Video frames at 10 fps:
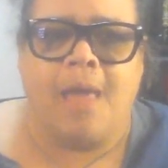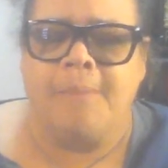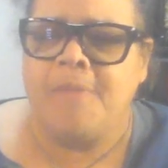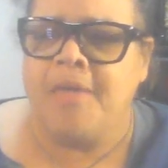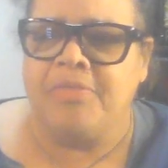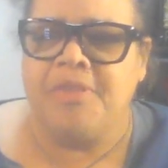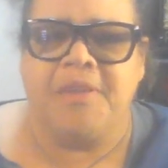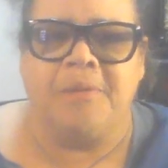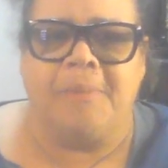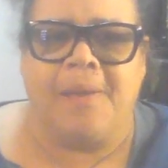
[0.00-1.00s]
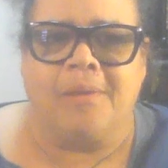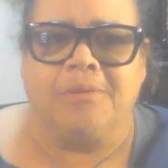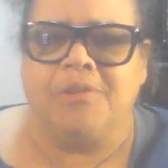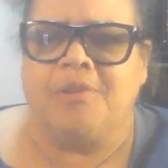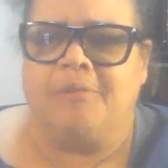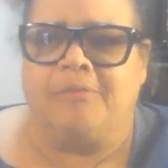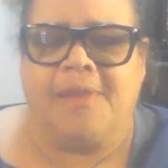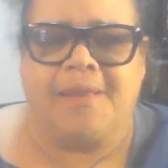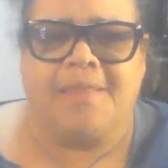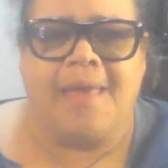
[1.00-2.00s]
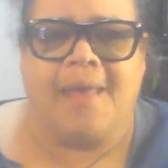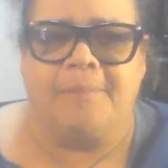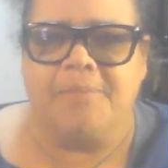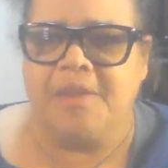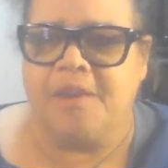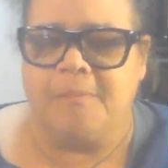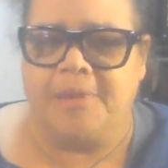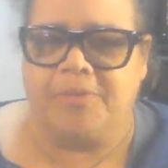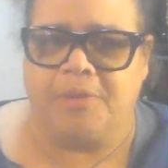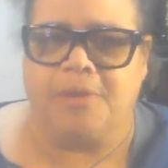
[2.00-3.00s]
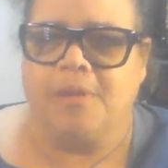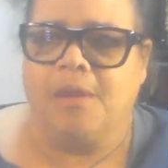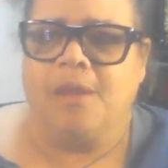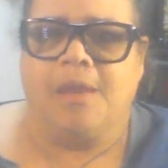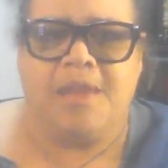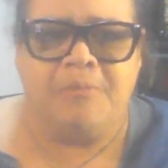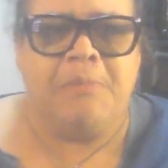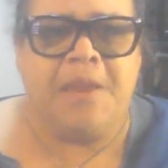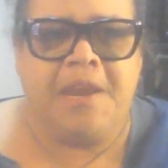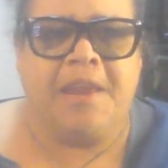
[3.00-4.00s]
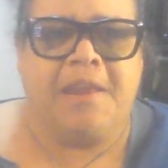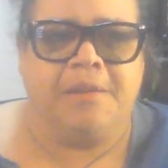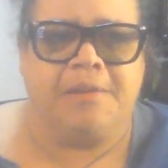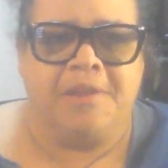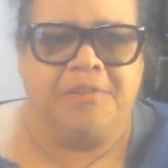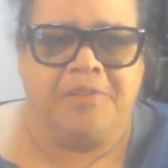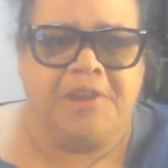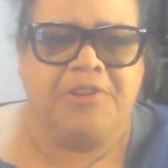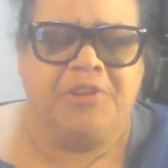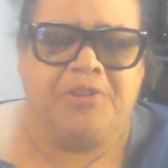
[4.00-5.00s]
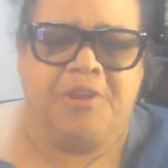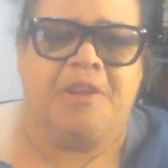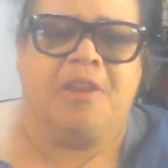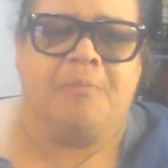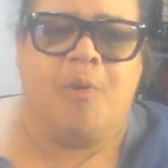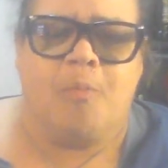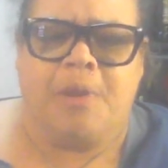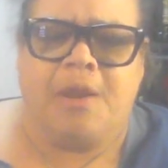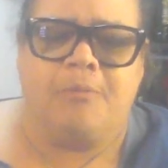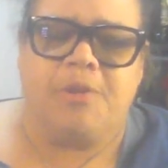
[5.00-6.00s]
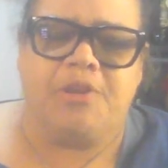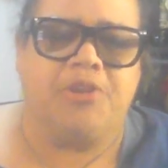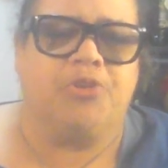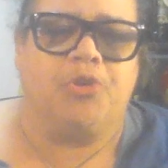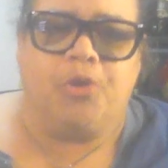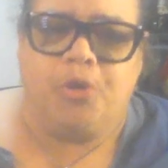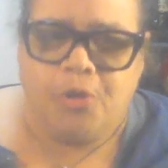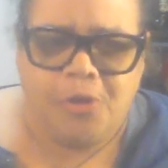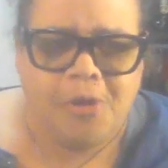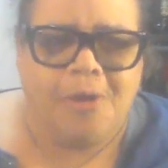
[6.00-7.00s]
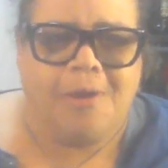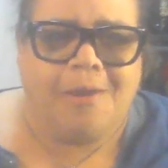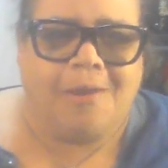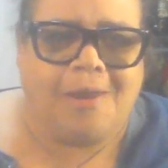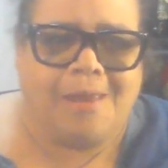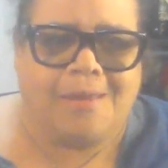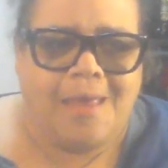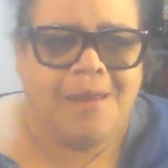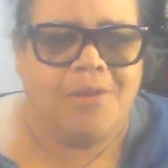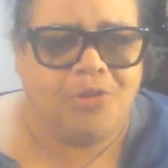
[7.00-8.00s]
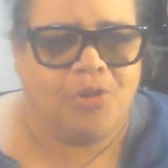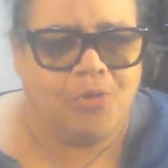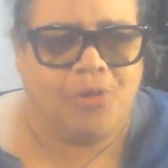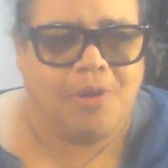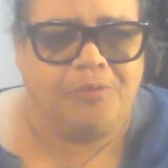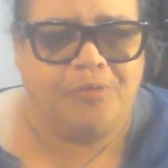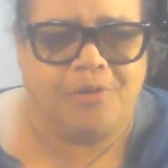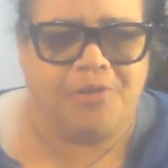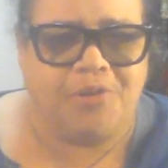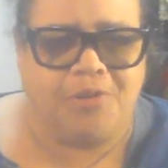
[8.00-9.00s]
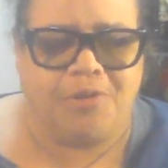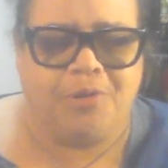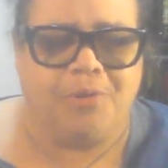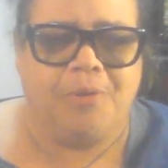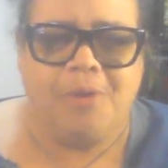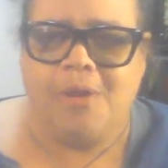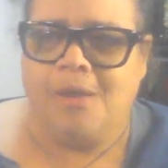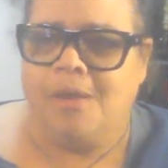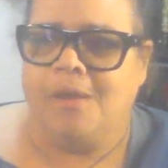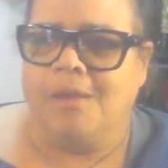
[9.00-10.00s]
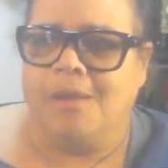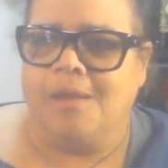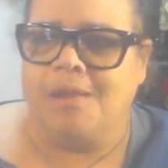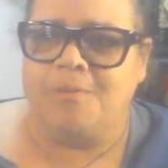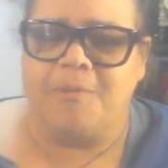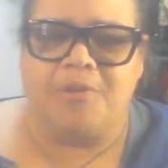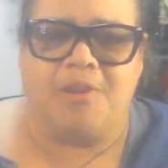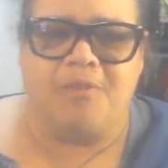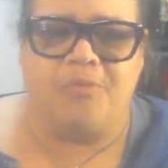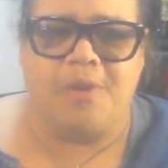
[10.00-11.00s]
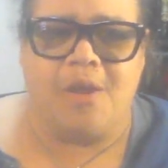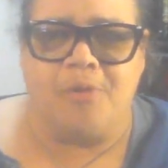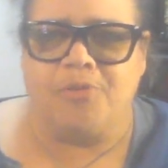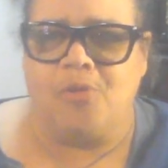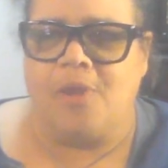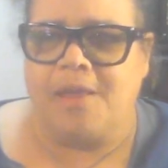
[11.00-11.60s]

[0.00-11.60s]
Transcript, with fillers: I'm not thinking about stuff like that. I'm thinking about the immediate sensations in the moment, which is good. like that is so good for us to do, especially if we also